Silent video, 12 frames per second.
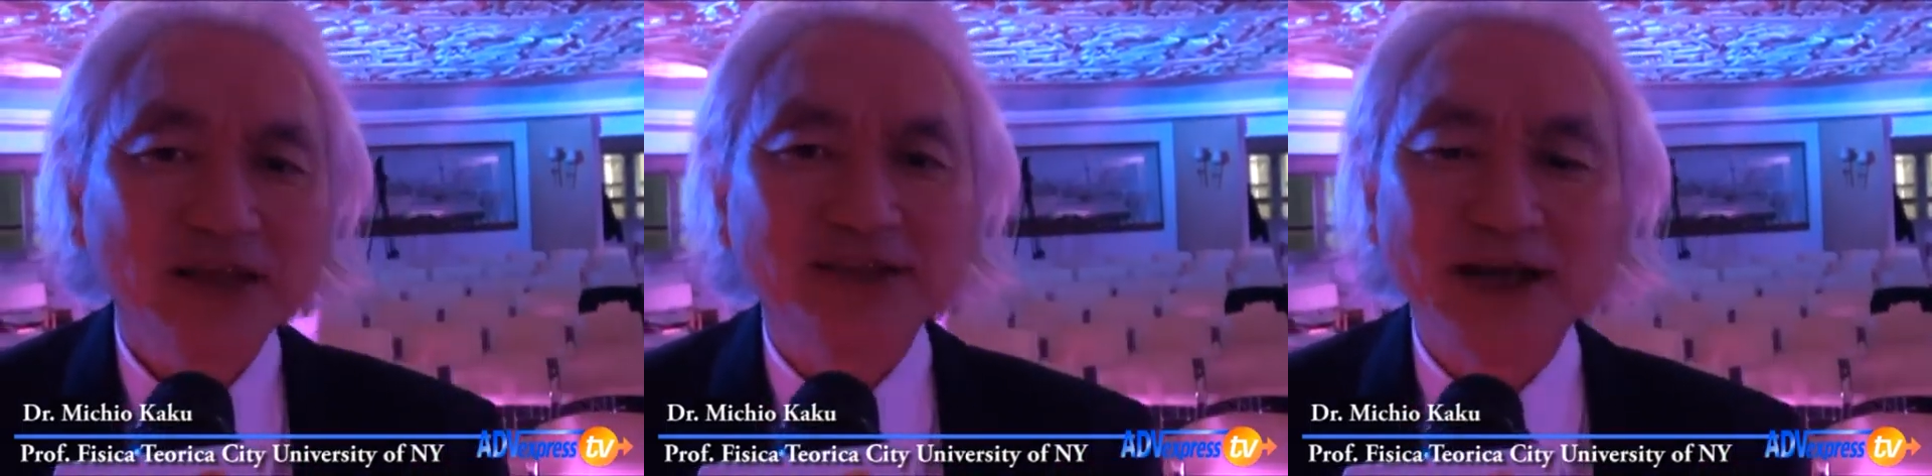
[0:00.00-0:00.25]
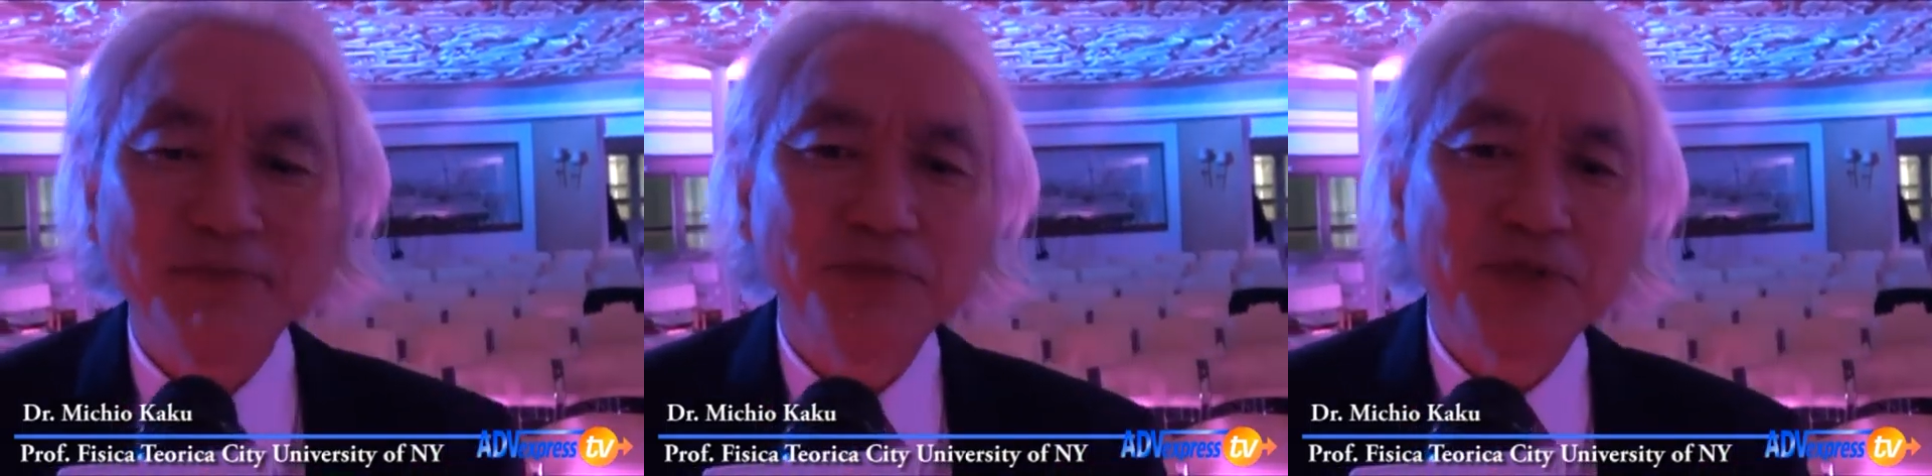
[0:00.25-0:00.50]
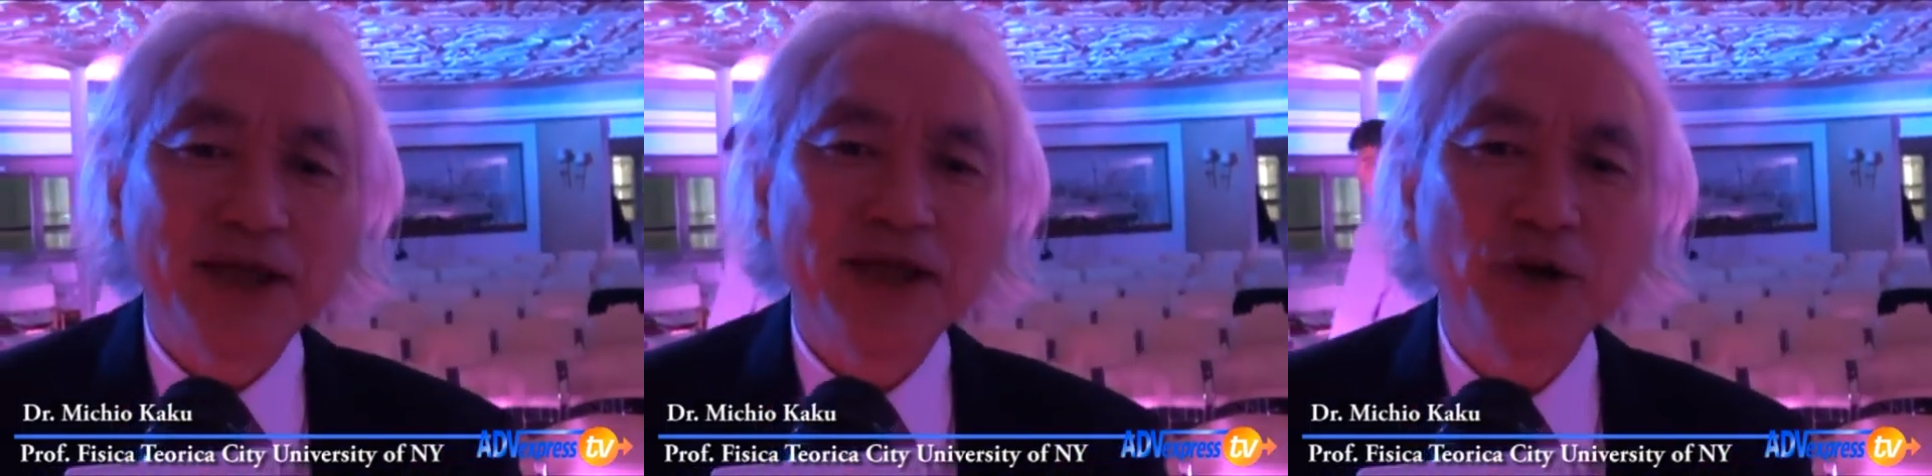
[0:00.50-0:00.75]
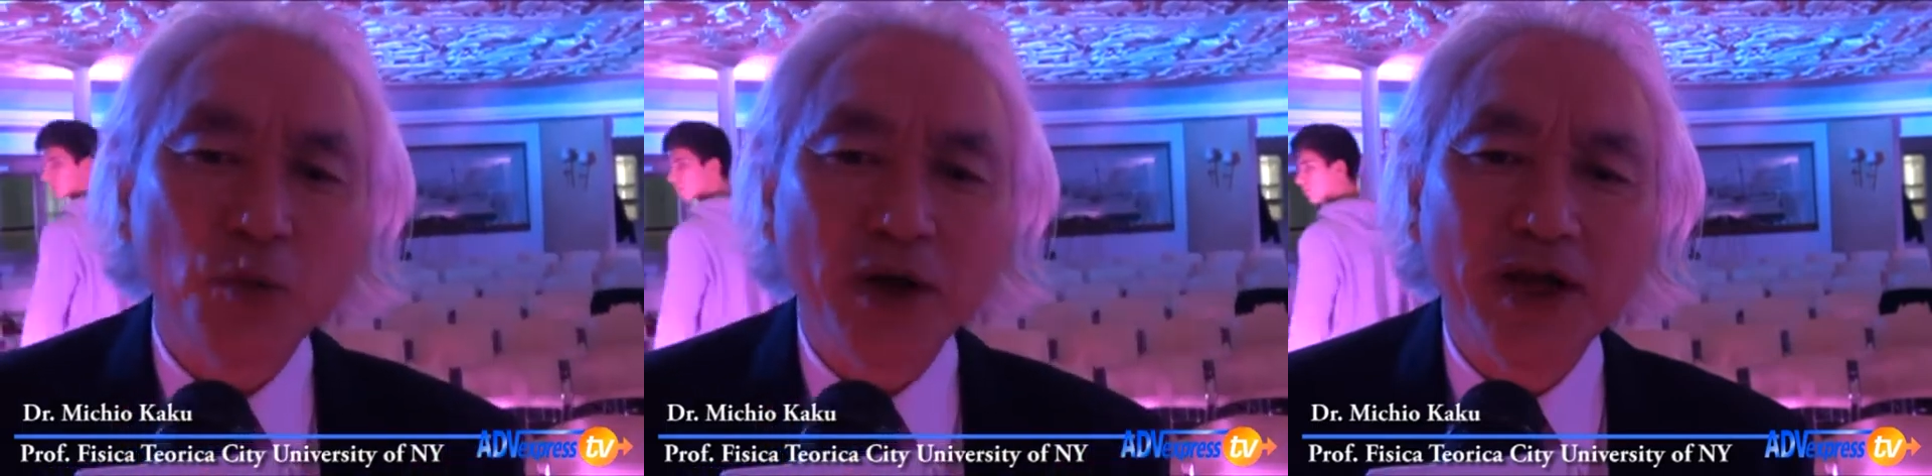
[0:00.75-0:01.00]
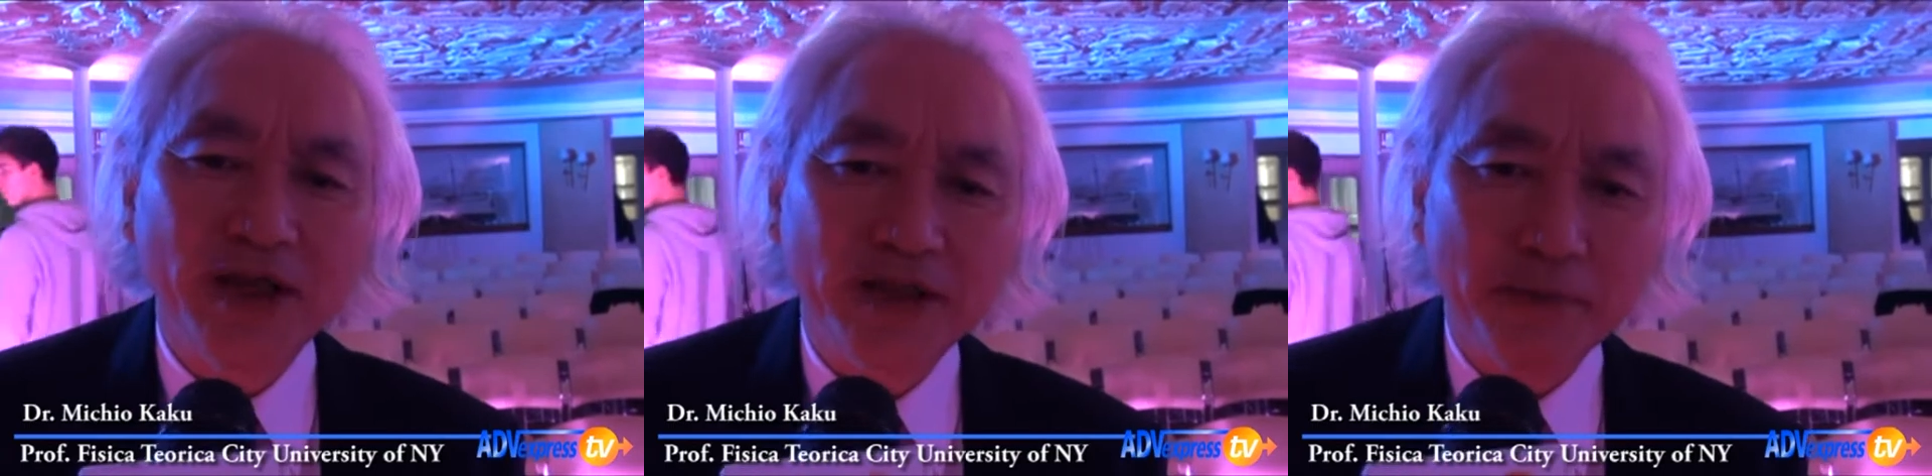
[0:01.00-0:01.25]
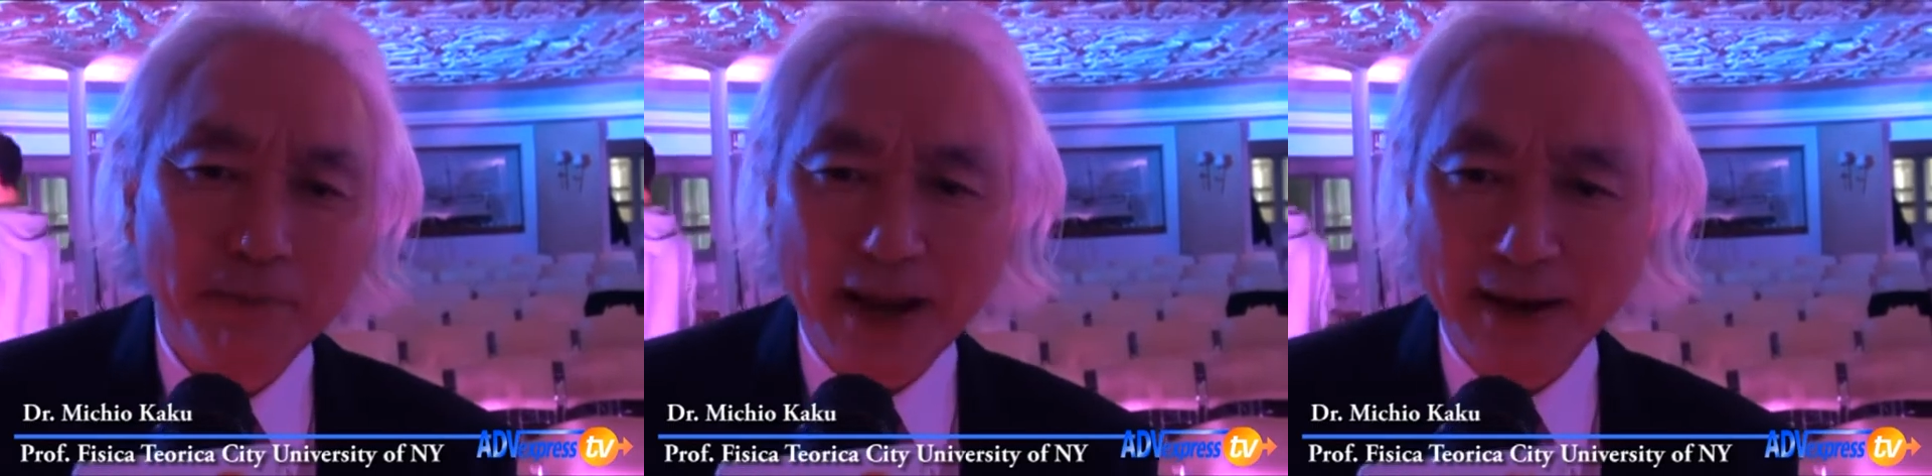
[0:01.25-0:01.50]
Same thing
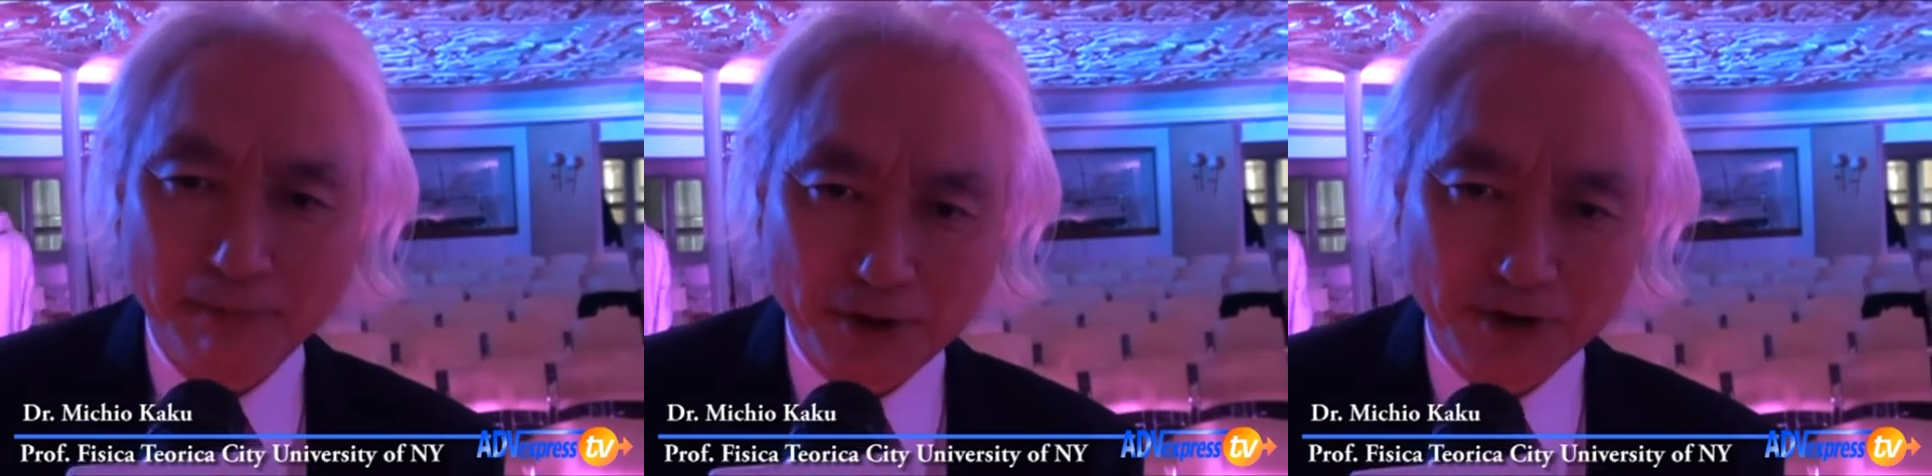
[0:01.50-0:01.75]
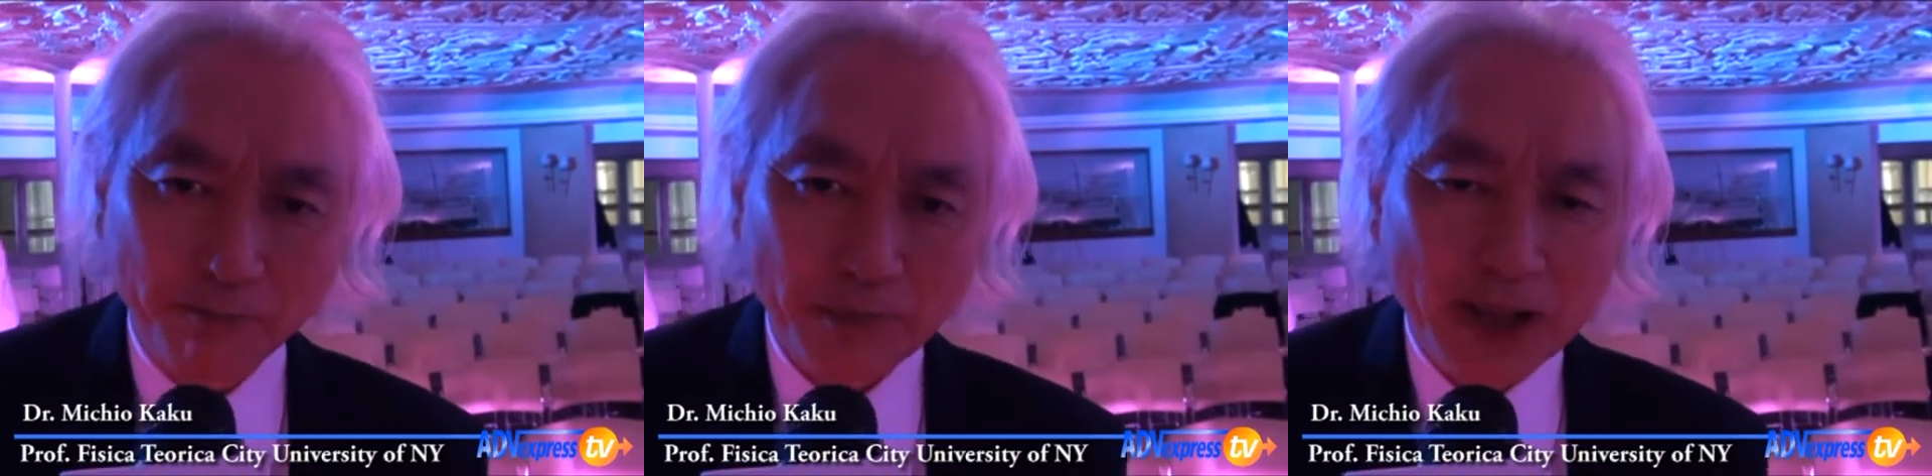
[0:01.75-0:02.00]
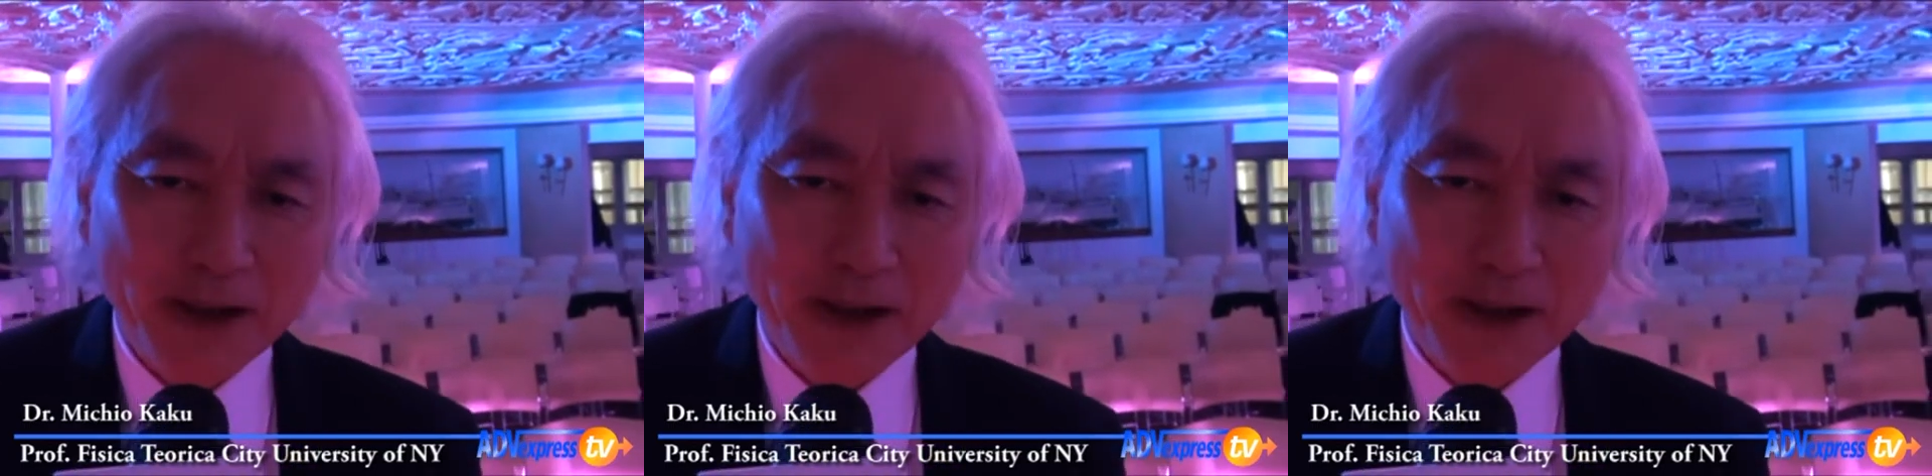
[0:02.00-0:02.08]
with paper.